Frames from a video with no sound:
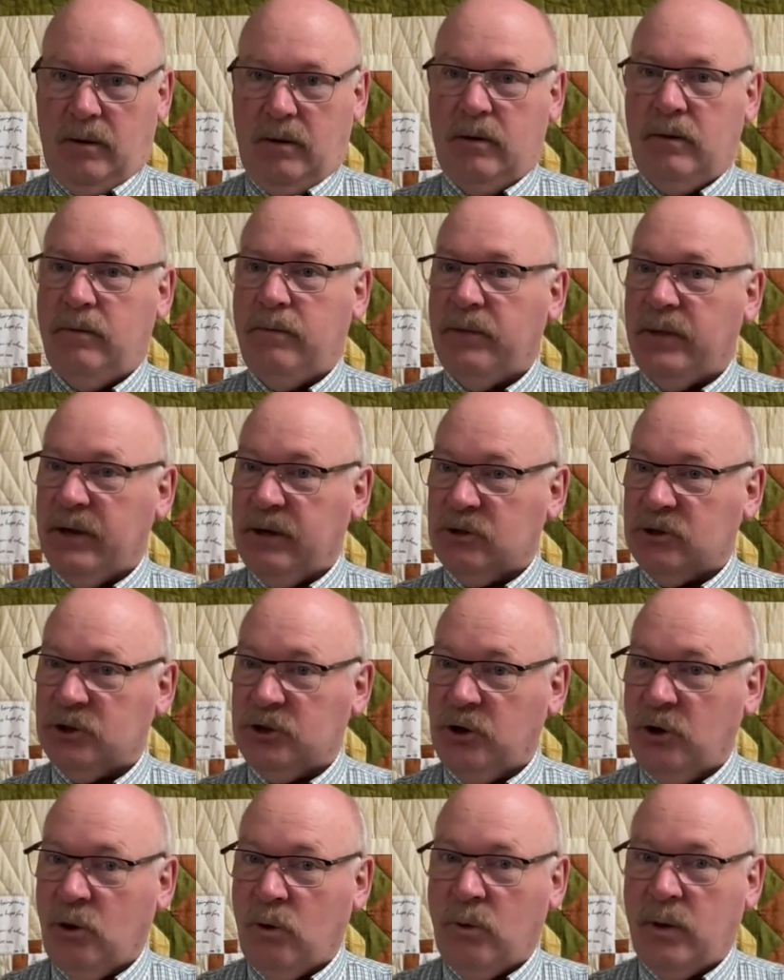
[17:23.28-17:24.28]
there's
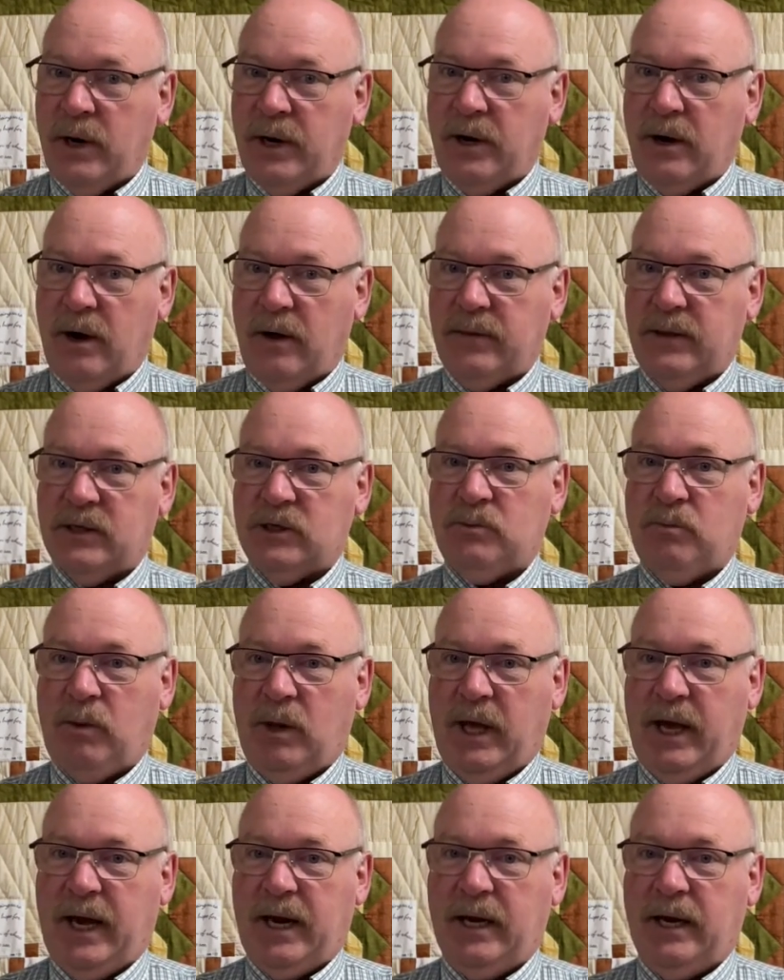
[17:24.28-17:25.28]
no one on this
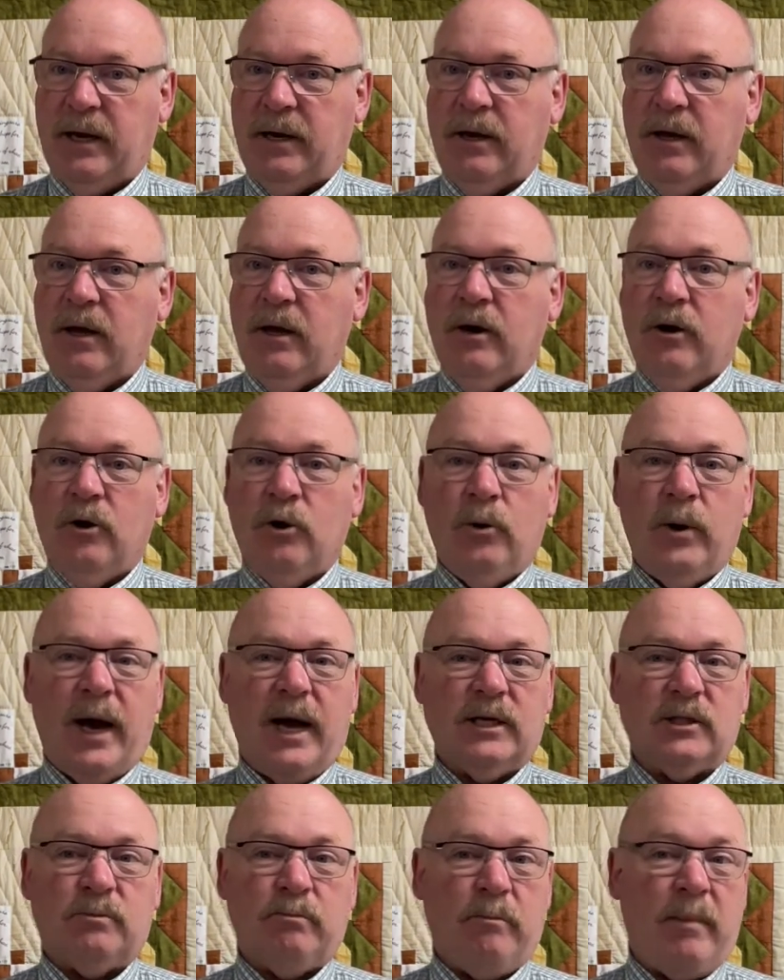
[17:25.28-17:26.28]
planet who
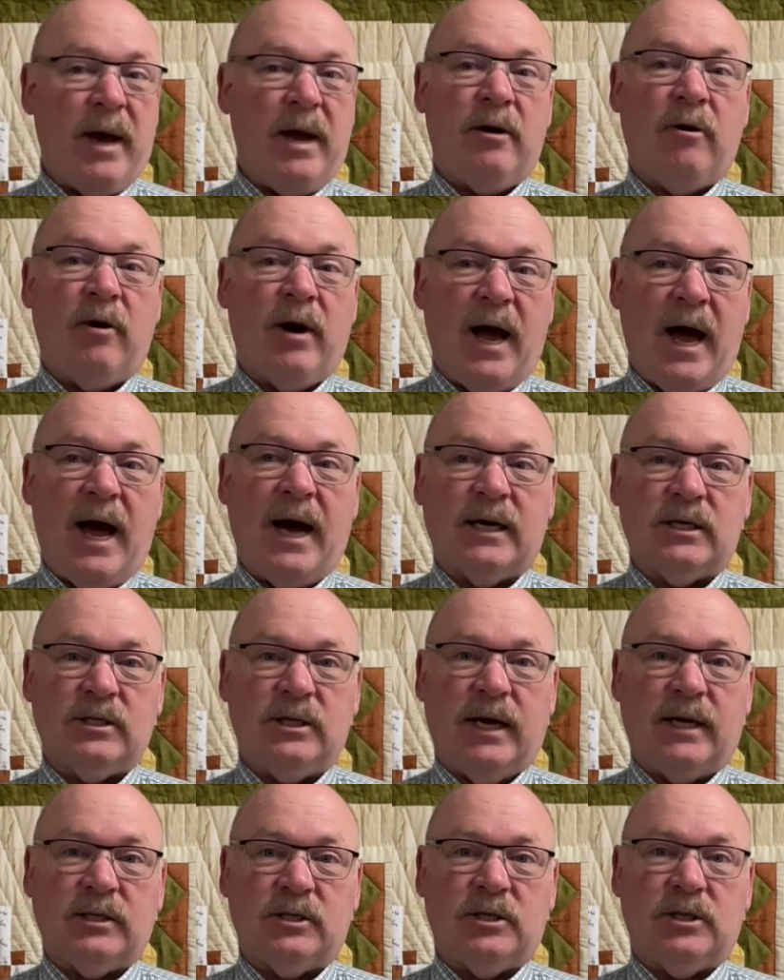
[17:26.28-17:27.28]
has better
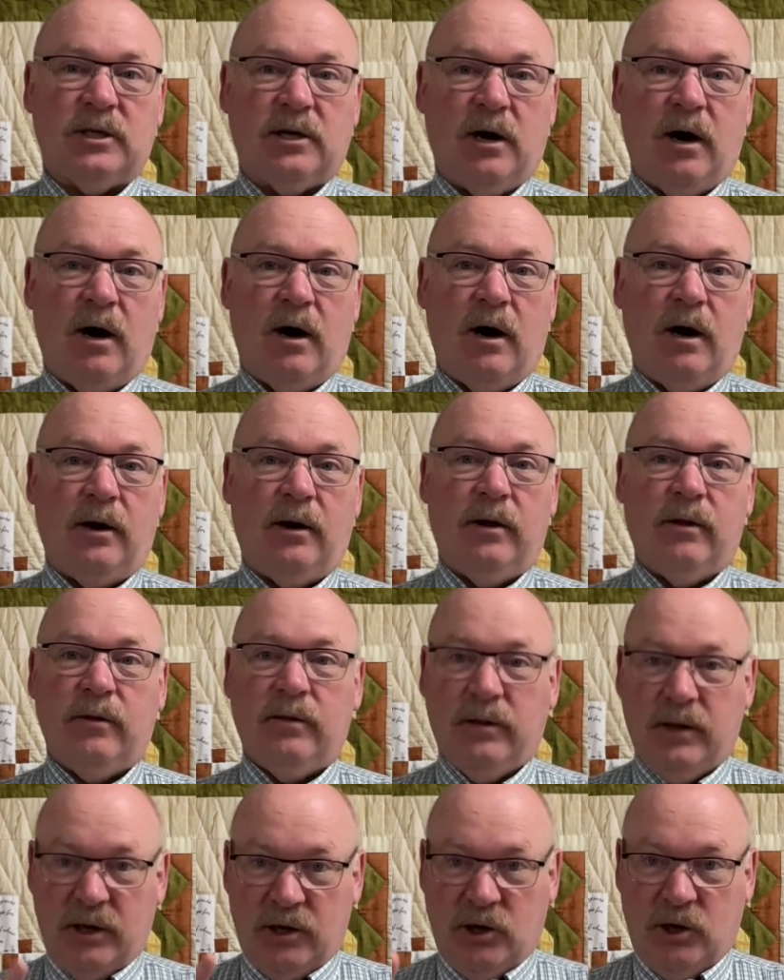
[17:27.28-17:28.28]
access to God
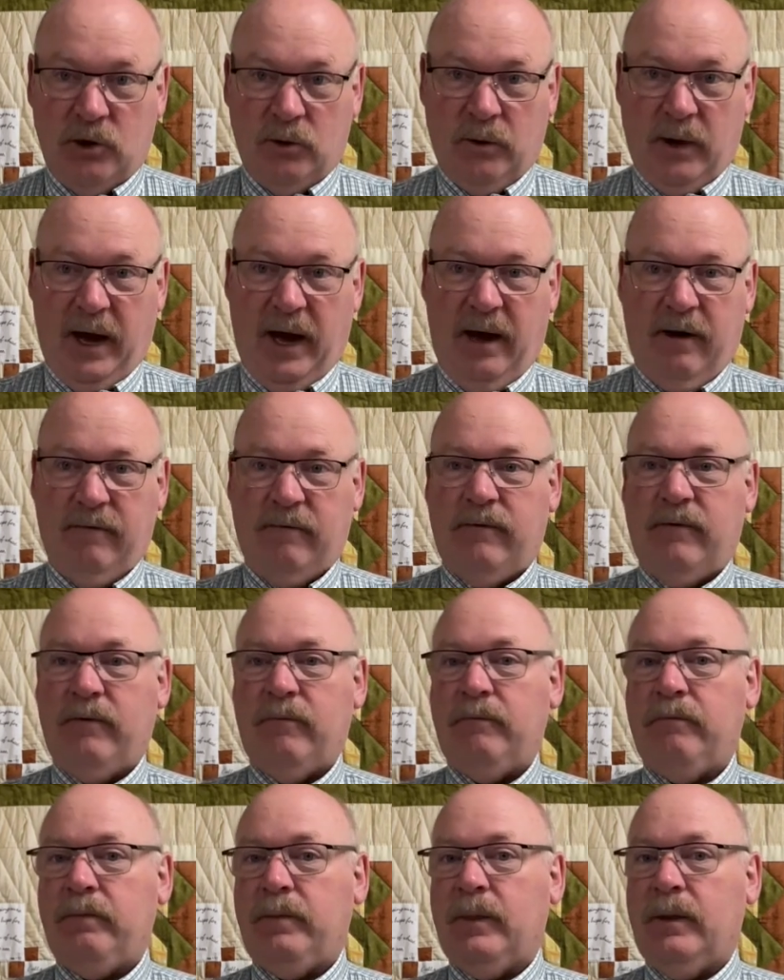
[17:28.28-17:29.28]
than you have.
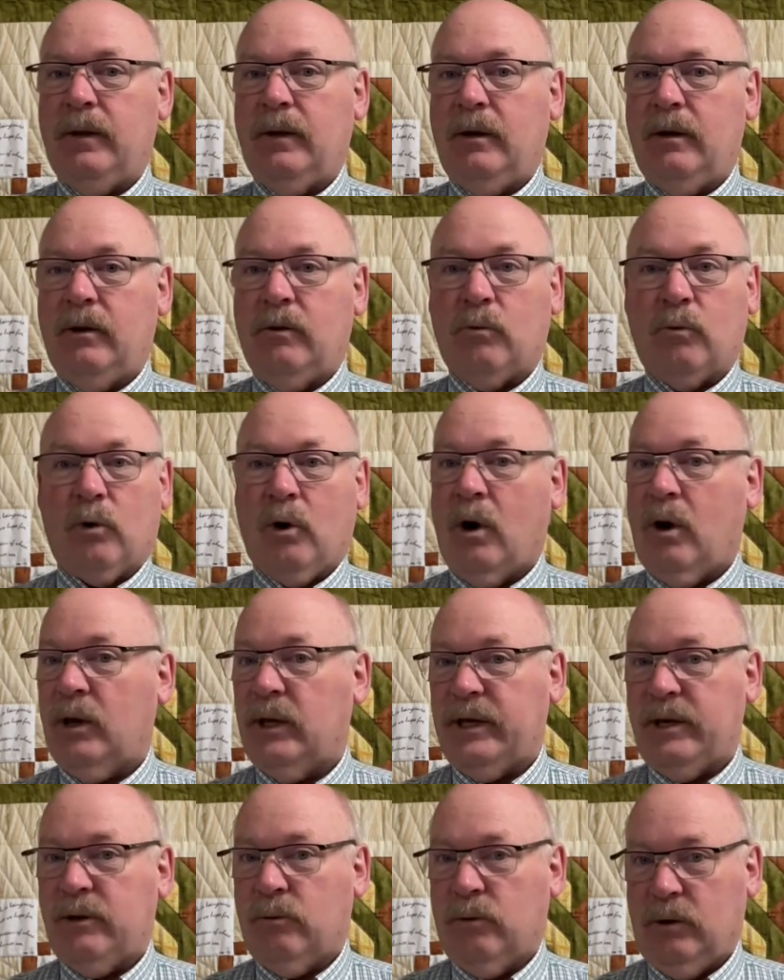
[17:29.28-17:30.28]
We're all
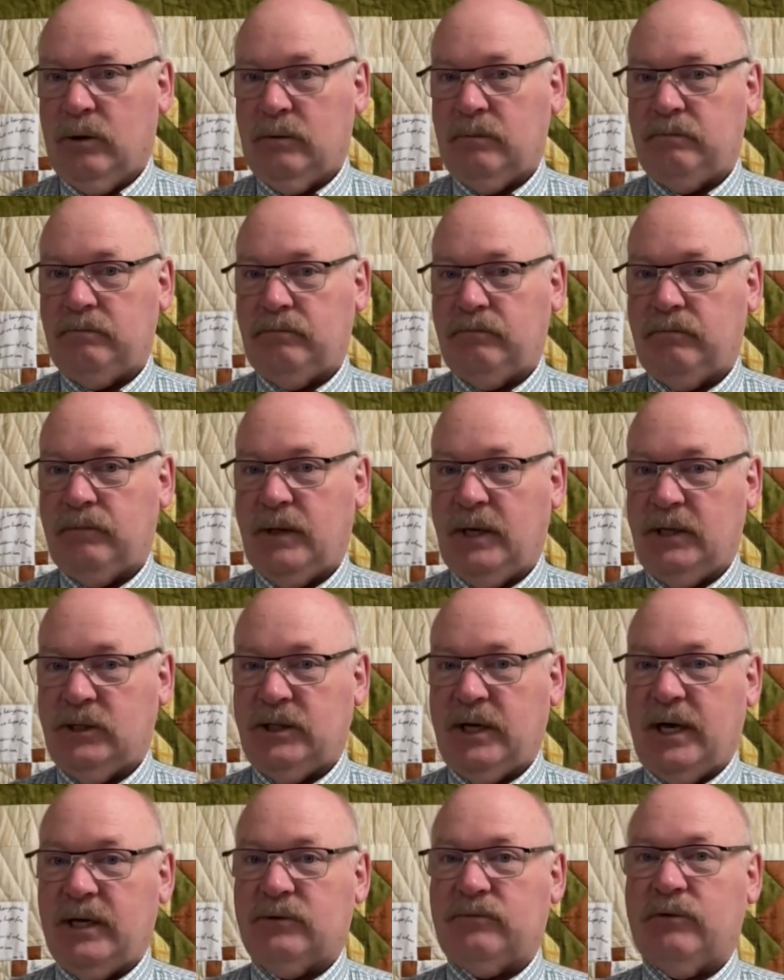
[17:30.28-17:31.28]
equal. He
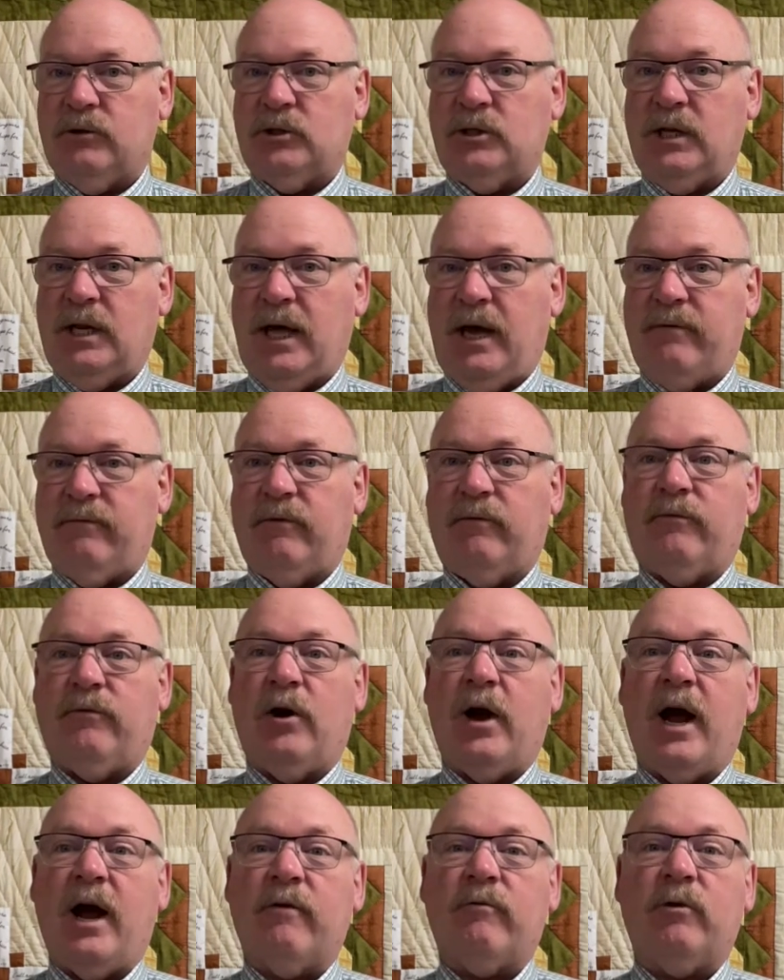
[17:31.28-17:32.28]
says, verse 11,
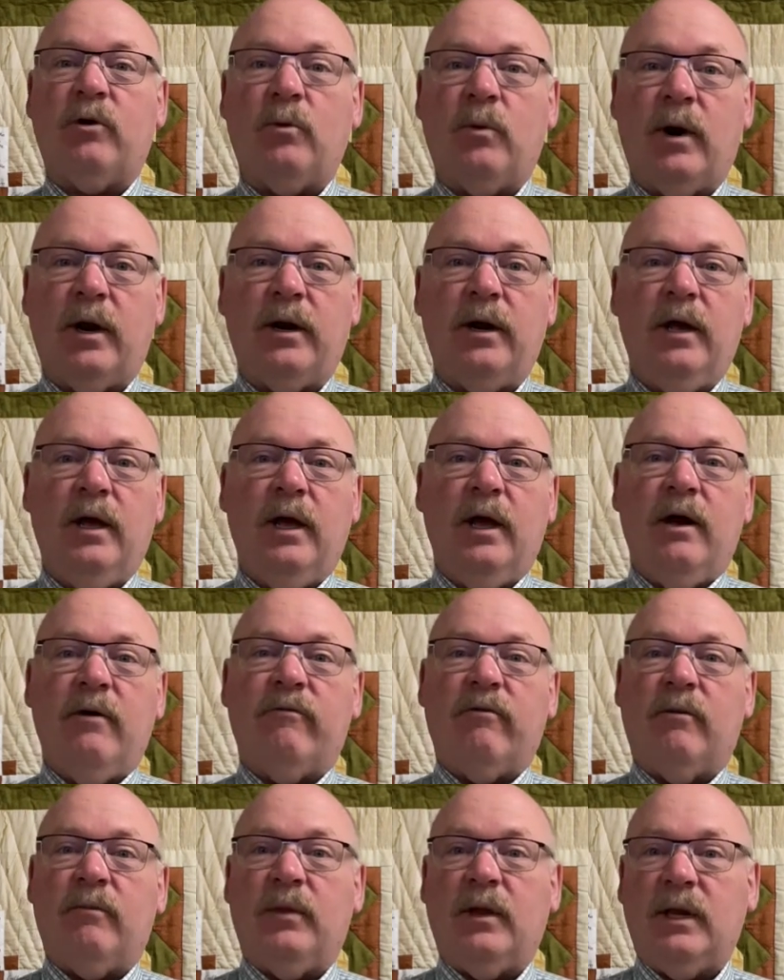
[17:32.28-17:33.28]
for everyone
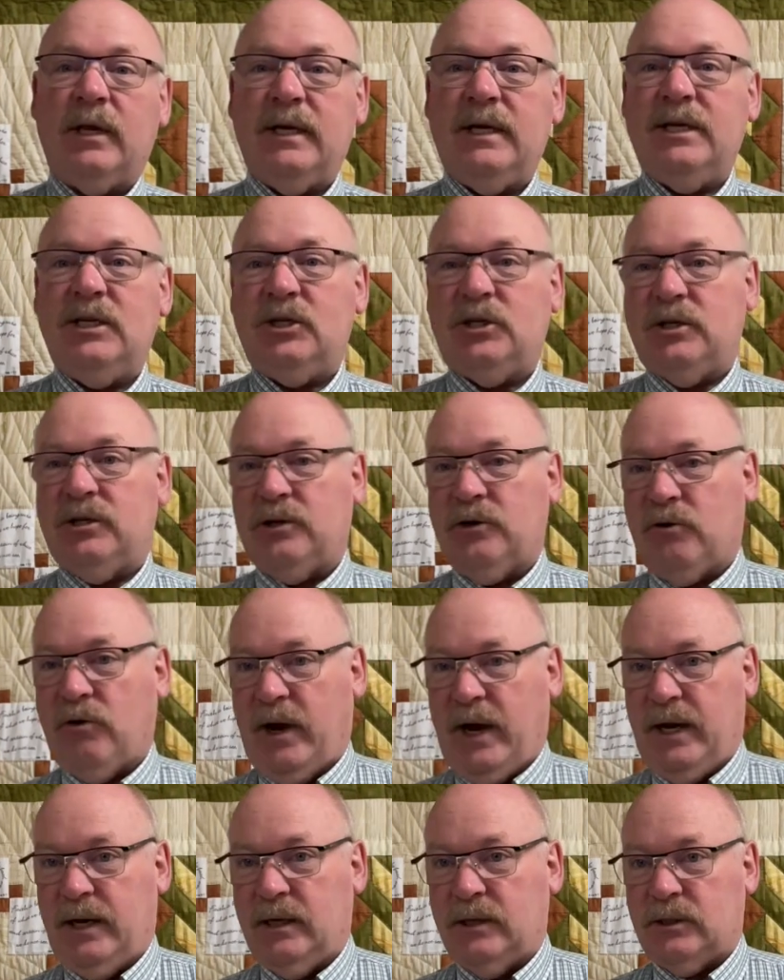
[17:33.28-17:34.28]
from the least to the
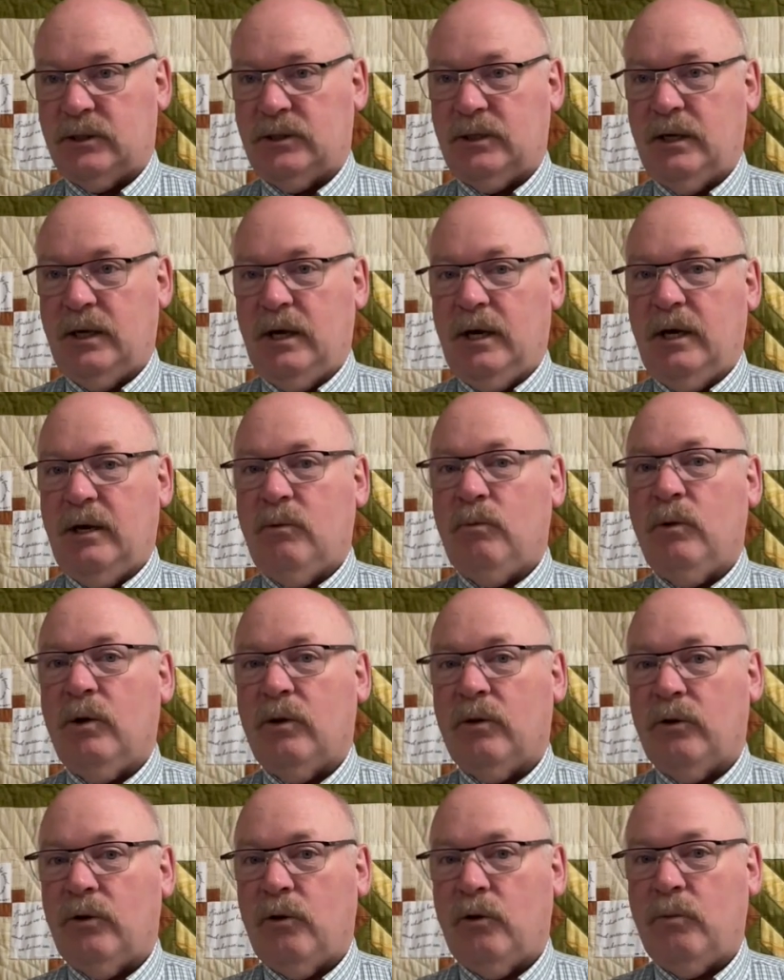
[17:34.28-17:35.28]
greatest
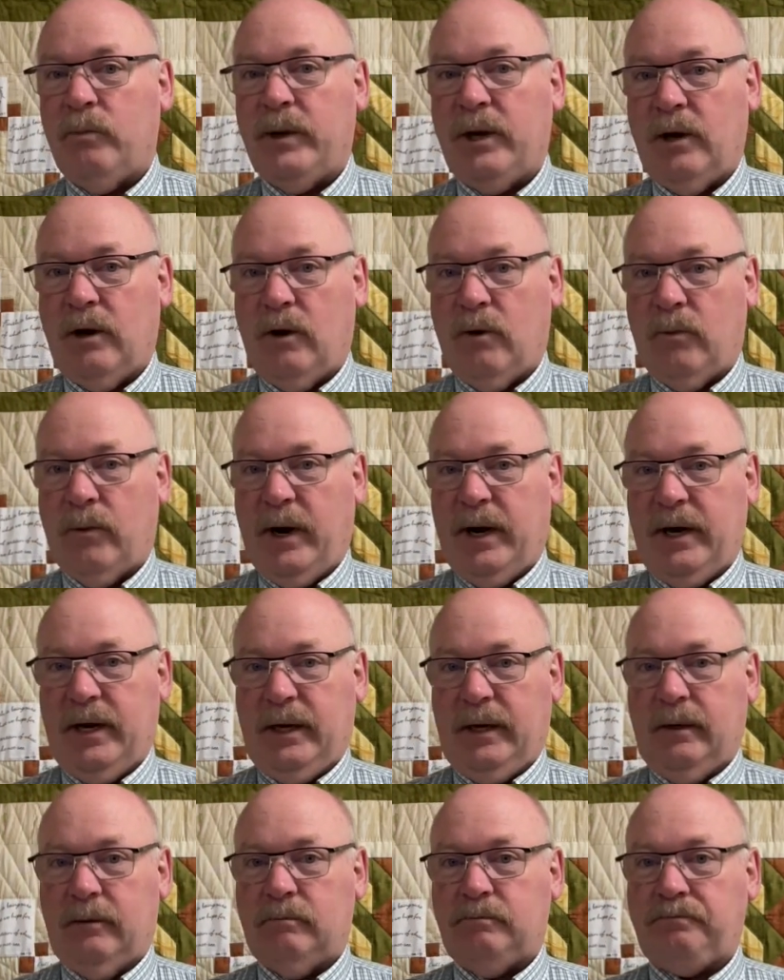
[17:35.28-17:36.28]
will know me already.